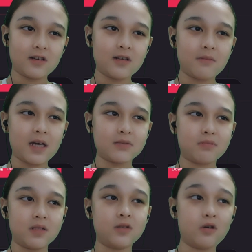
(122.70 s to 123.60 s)
your device,
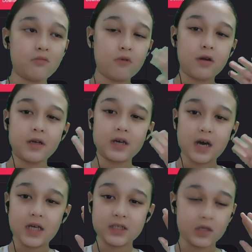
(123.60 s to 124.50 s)
but don't worry
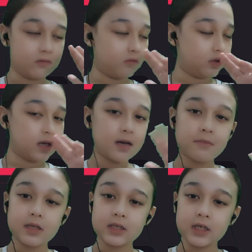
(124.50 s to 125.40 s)
guys, it will not
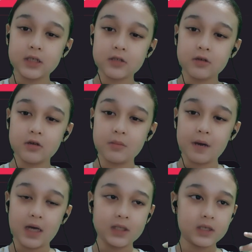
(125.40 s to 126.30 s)
make changes to your
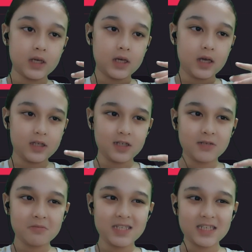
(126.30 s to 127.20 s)
device. It
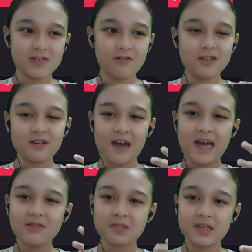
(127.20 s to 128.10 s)
just means it's going to
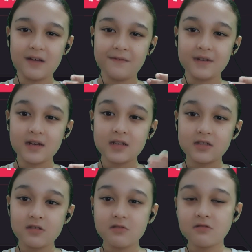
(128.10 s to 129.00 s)
add itself
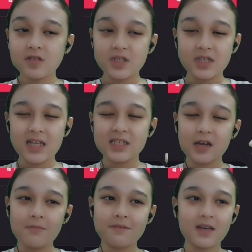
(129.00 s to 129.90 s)
to the
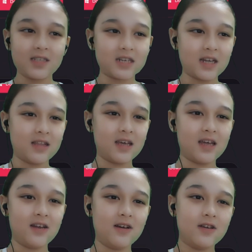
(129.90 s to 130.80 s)
desktop page and
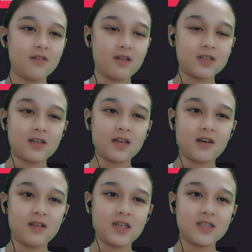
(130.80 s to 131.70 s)
then you want to click
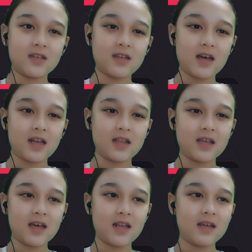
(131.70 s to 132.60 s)
on yes on that and
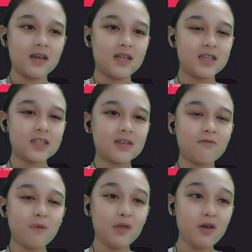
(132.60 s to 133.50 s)
then this
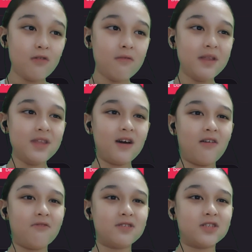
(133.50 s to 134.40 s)
new
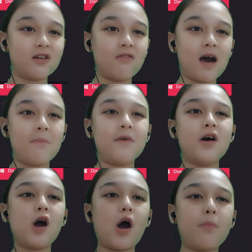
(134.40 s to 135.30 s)
window will show up
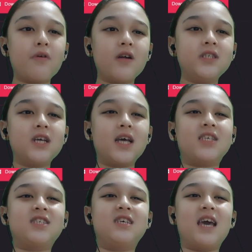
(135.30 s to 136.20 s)
Opera
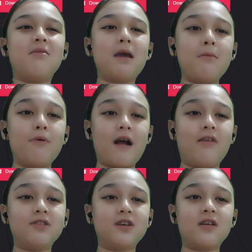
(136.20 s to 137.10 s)
GX gaming
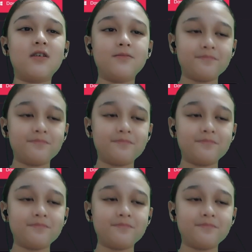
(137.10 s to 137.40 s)
browser.